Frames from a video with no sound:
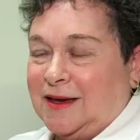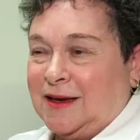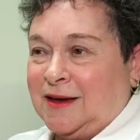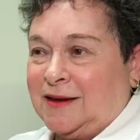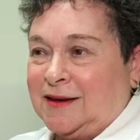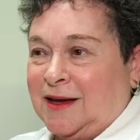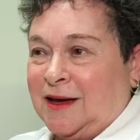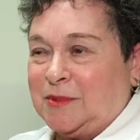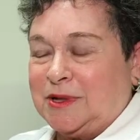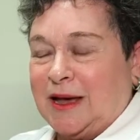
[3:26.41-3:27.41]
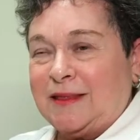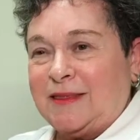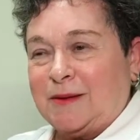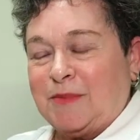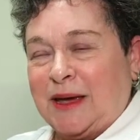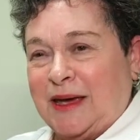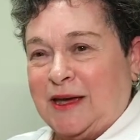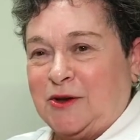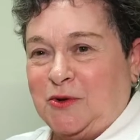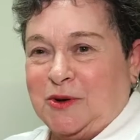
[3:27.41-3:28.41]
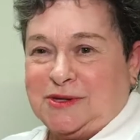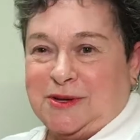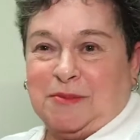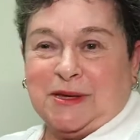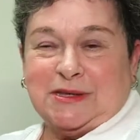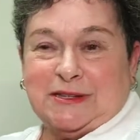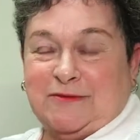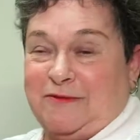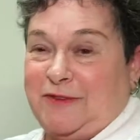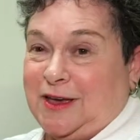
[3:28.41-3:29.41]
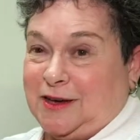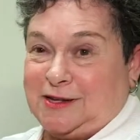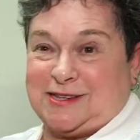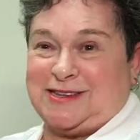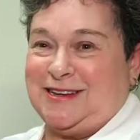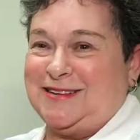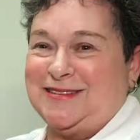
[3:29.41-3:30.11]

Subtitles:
and I'm glad that my aneurysm is fixed.